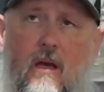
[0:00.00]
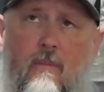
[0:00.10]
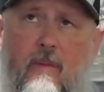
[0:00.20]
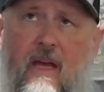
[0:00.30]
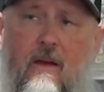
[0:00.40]
a
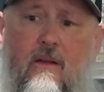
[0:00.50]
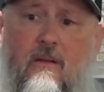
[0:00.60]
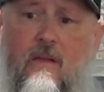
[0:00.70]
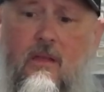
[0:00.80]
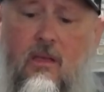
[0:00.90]

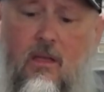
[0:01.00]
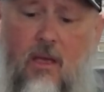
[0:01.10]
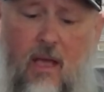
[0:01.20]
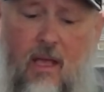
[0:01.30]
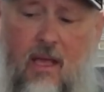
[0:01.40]
belt,
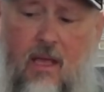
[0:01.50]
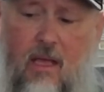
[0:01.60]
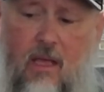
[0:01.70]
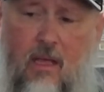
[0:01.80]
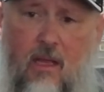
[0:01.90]

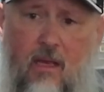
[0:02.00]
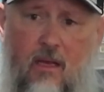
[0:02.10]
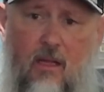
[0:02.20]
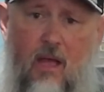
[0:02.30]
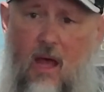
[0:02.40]

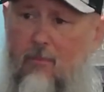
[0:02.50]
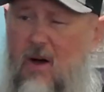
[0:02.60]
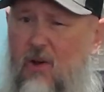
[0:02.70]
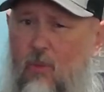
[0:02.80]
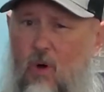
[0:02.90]
and I
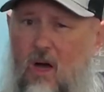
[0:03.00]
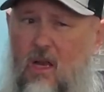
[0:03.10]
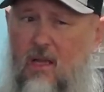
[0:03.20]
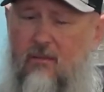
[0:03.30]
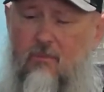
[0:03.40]
bought a
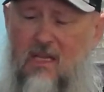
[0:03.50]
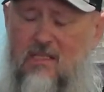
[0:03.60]
wallet. My